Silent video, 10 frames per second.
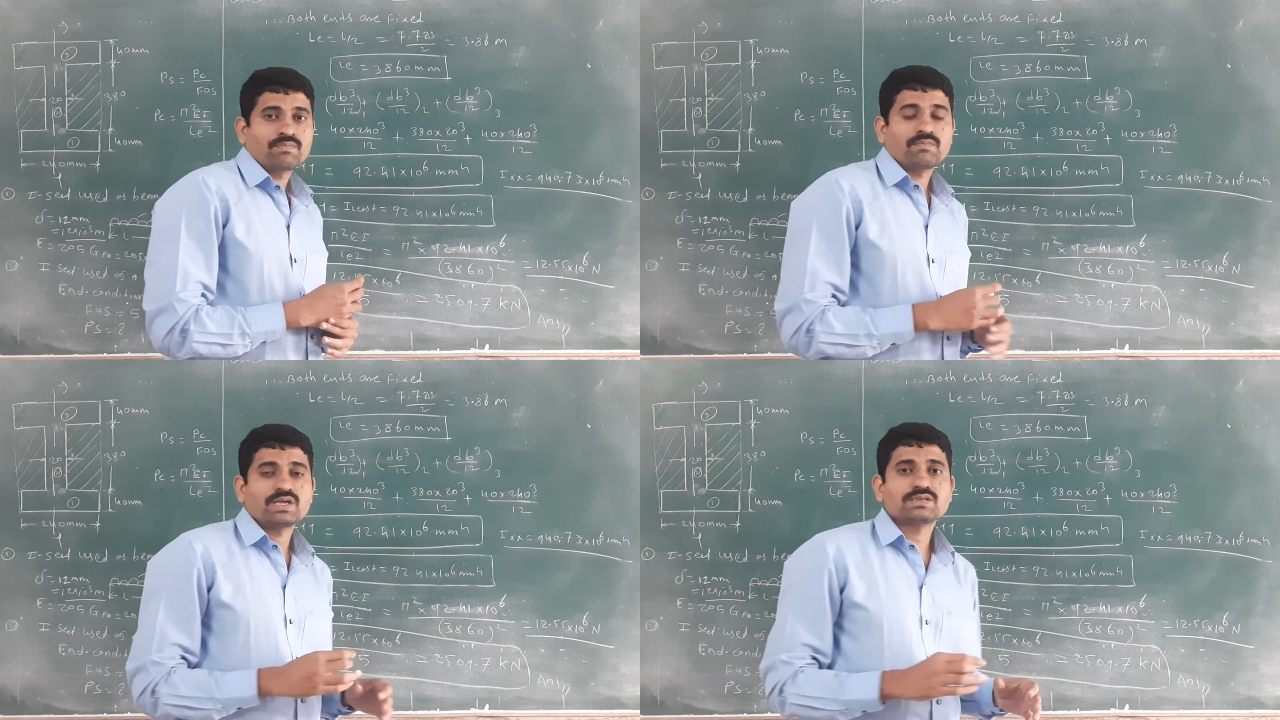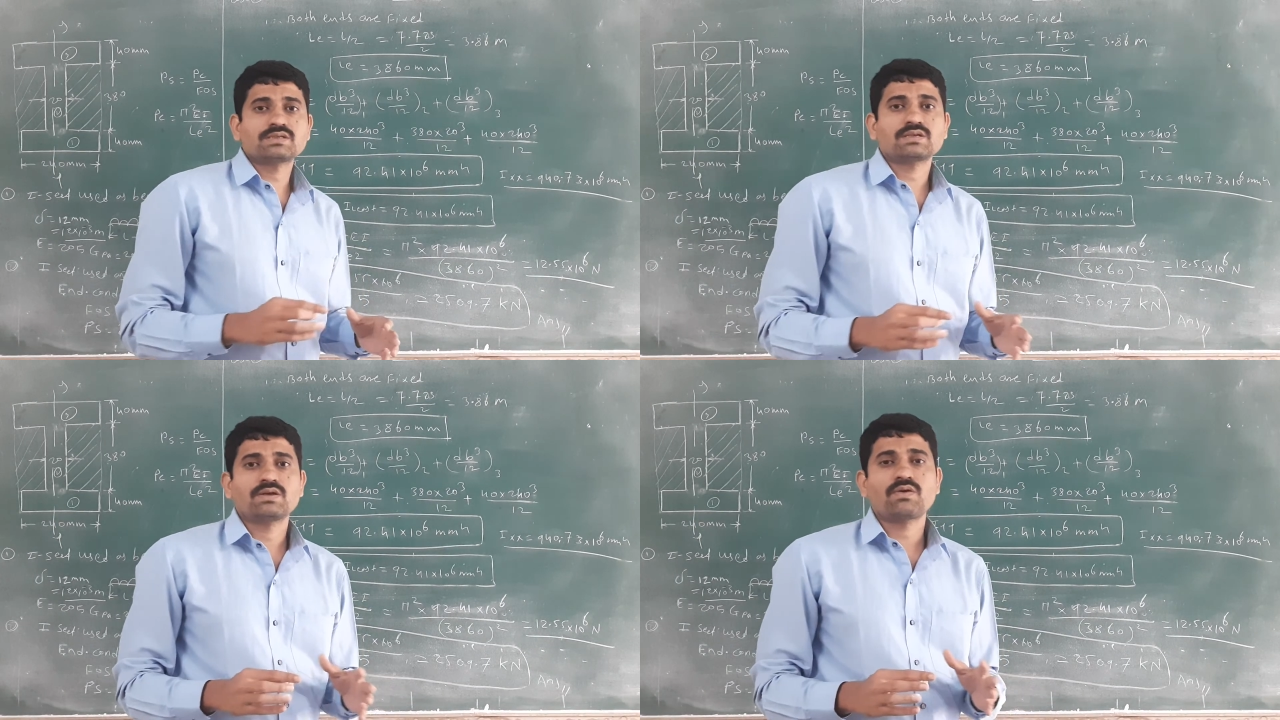
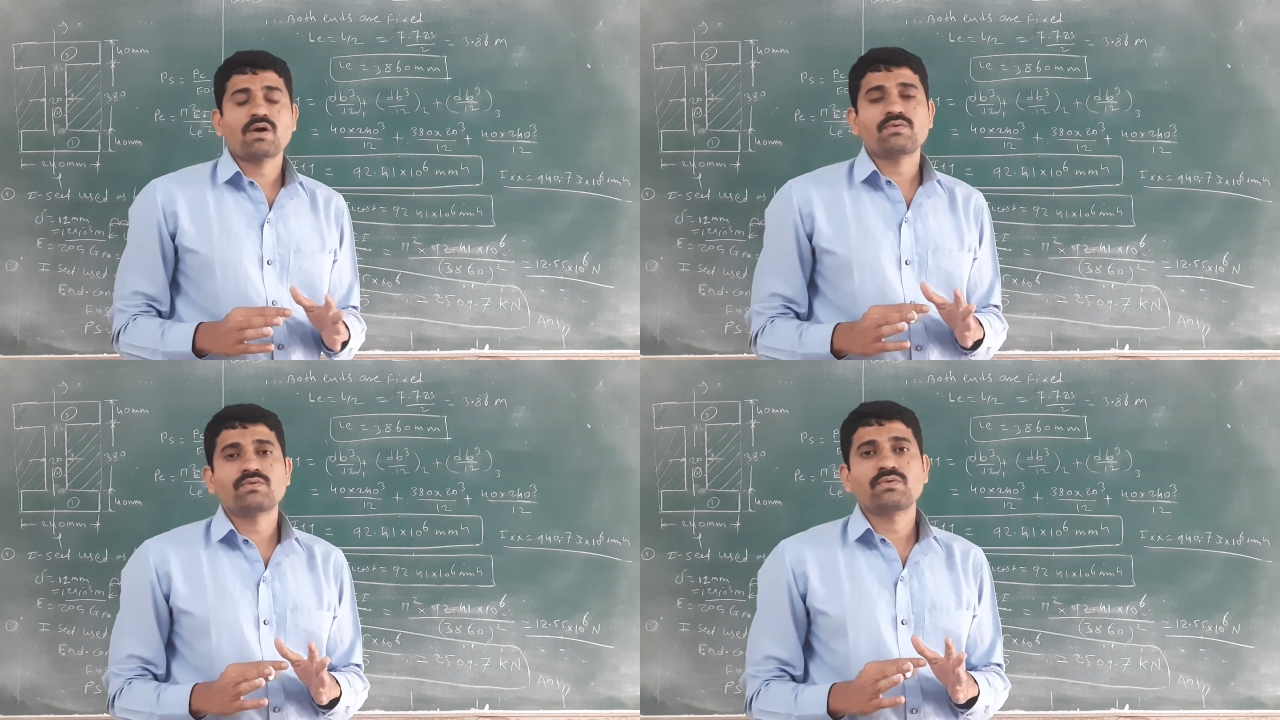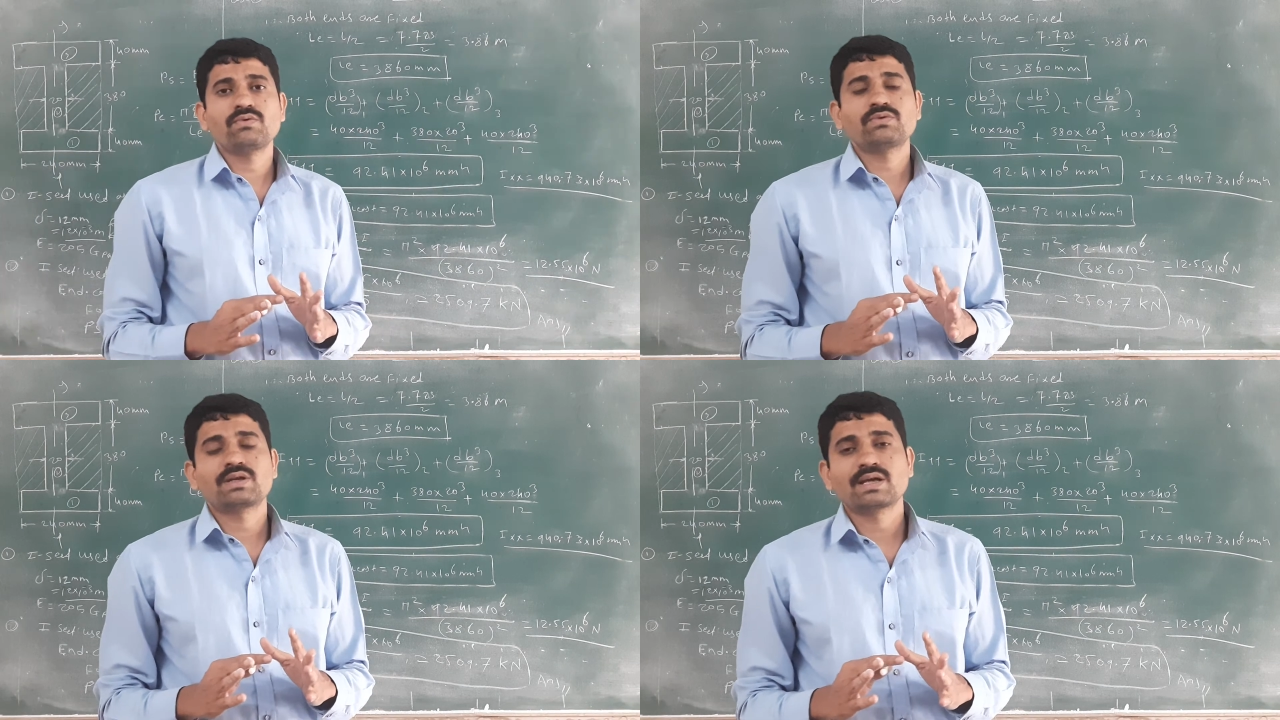Means you have
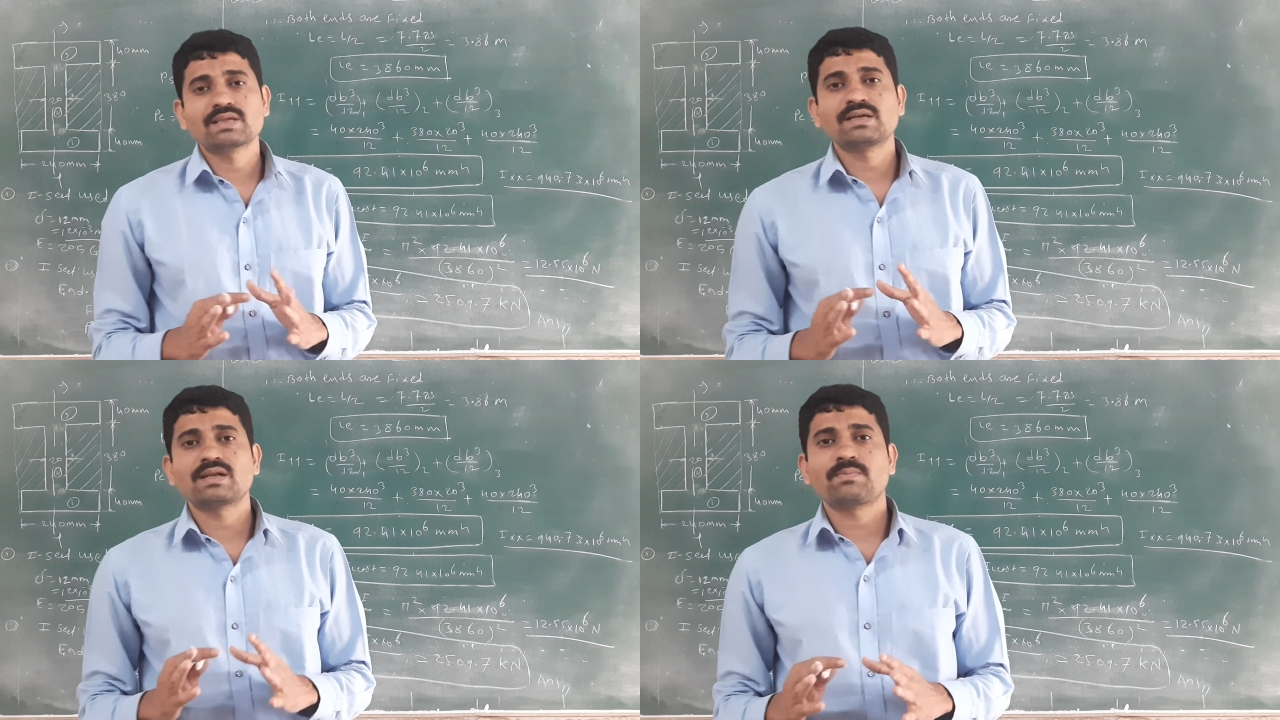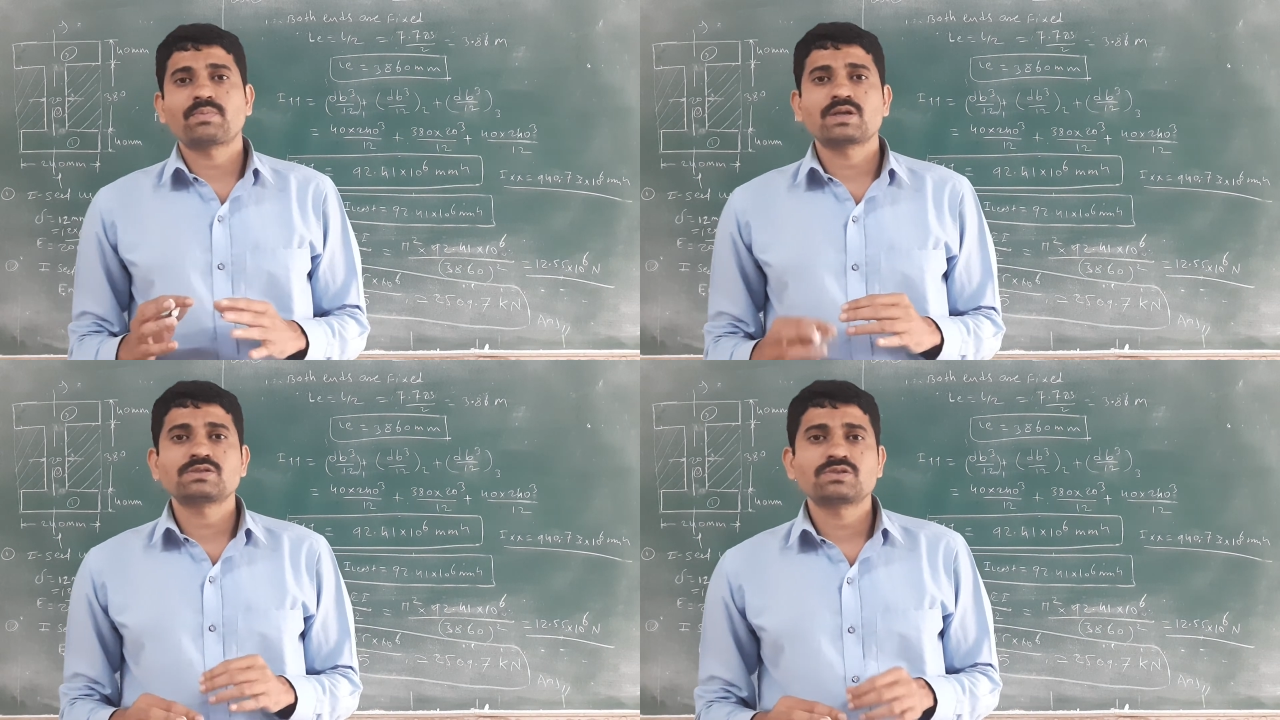to take the
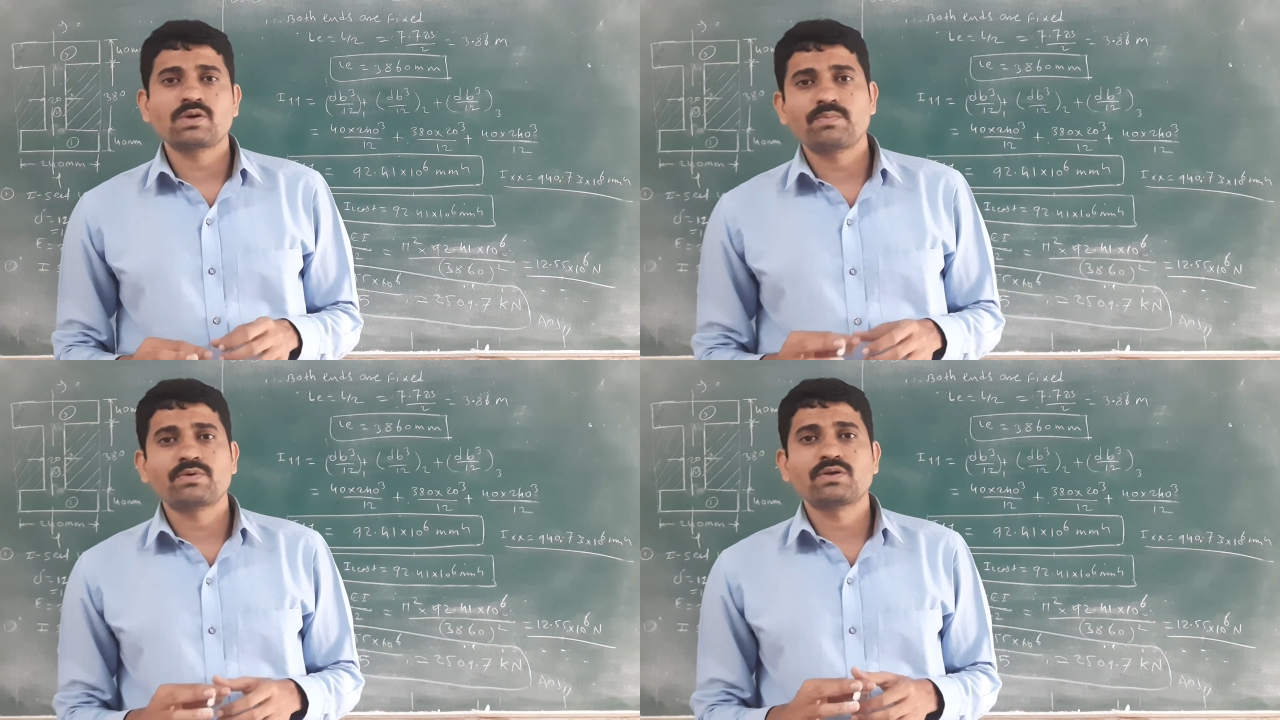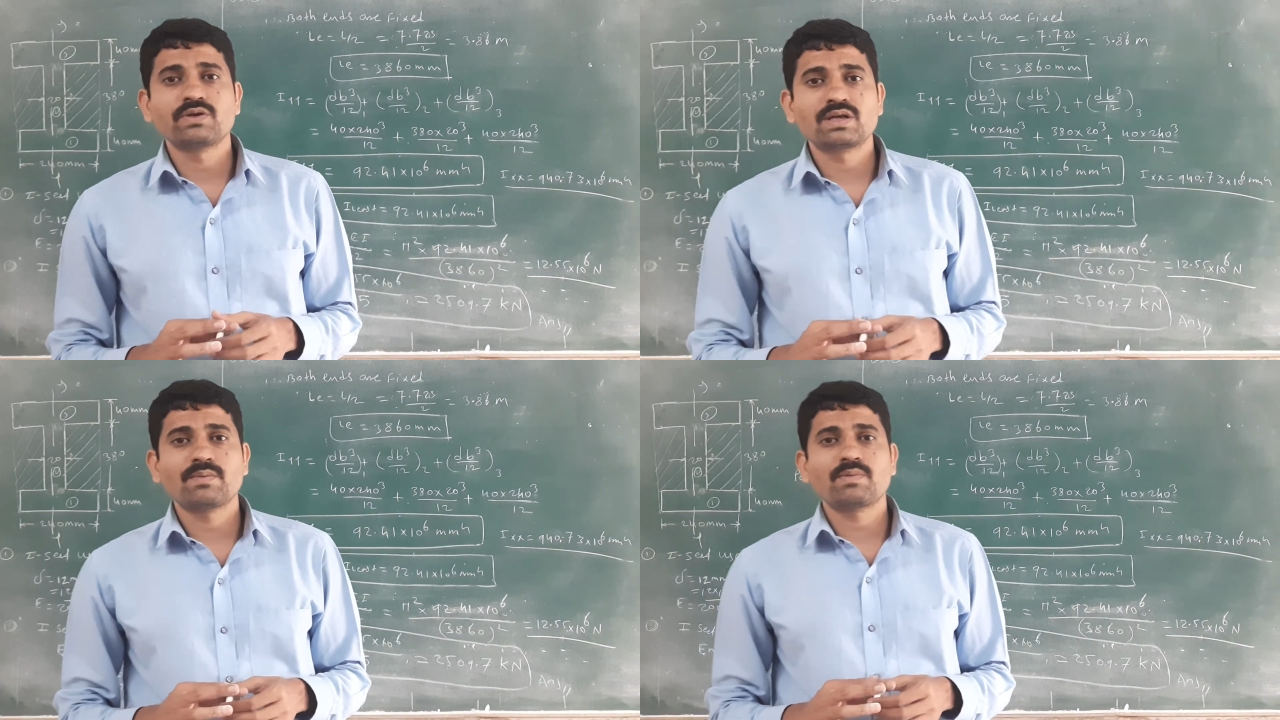reference of
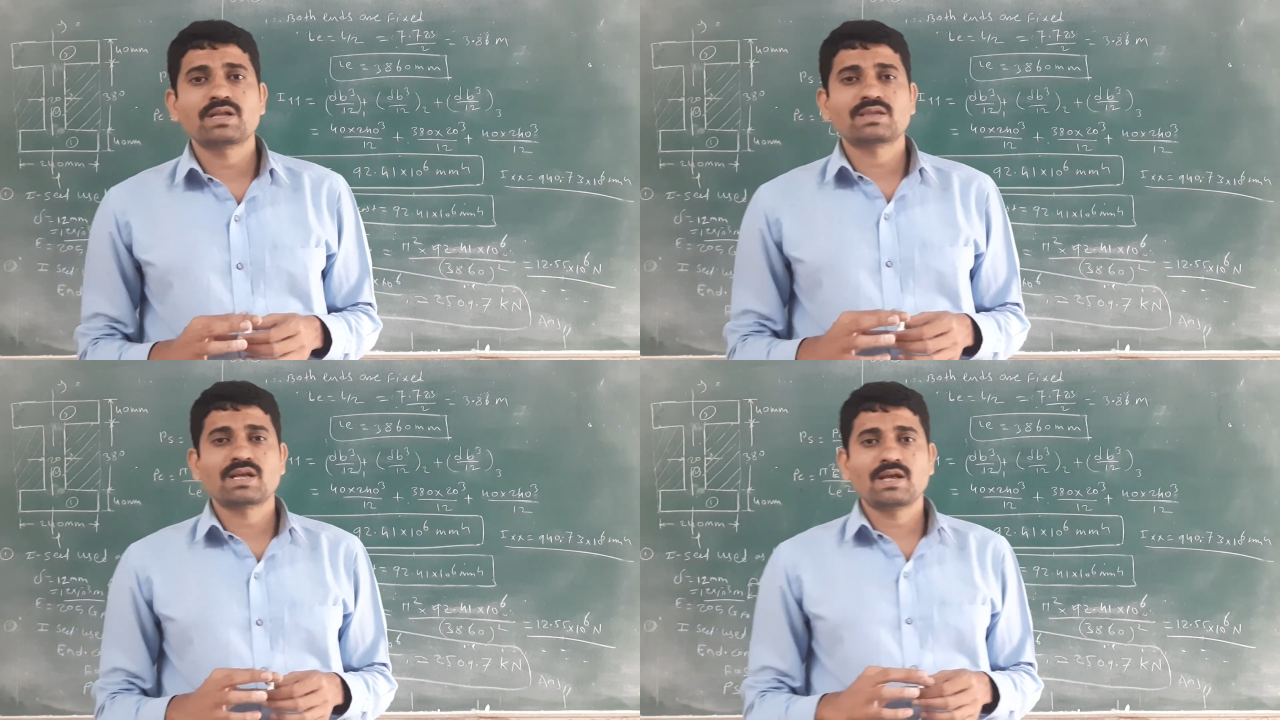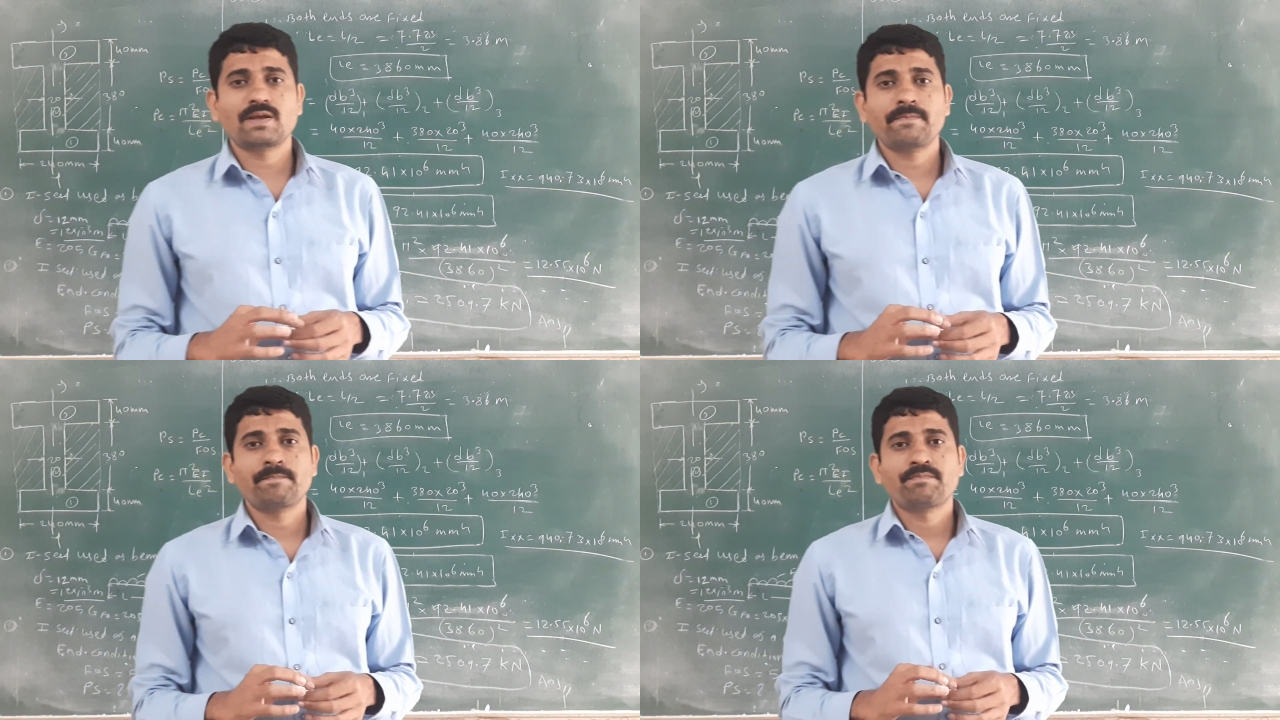unit number
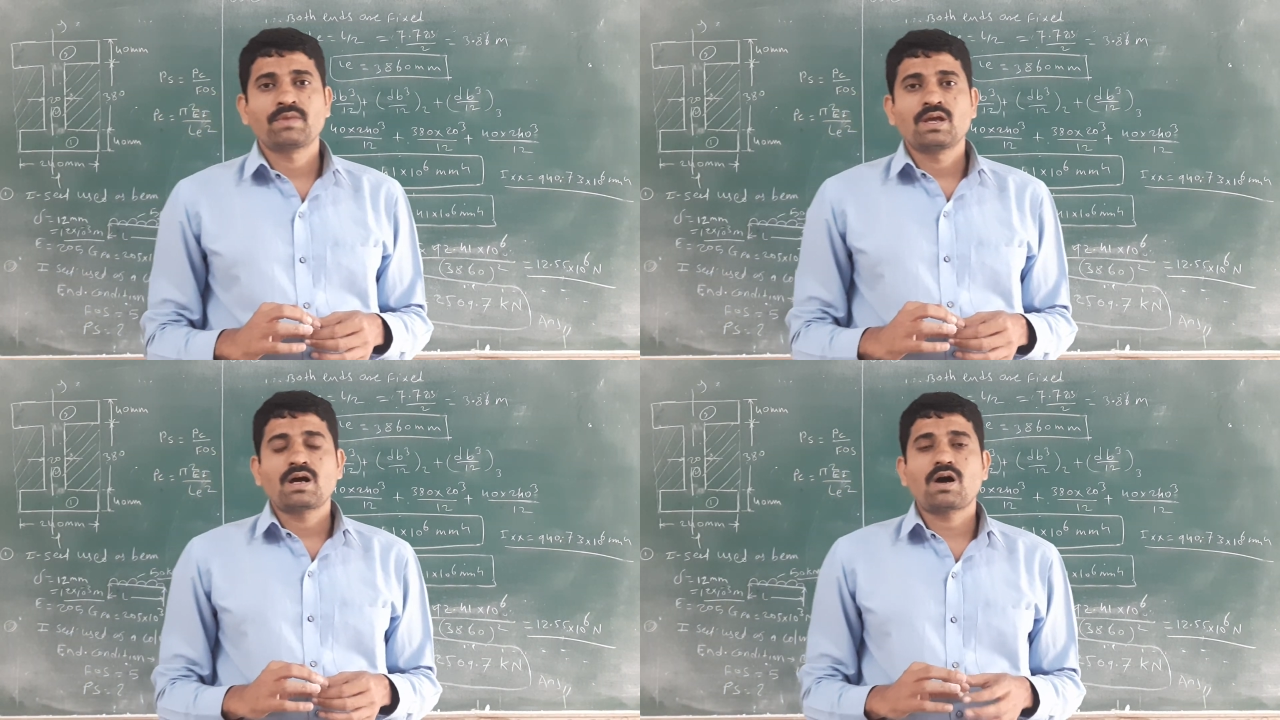3,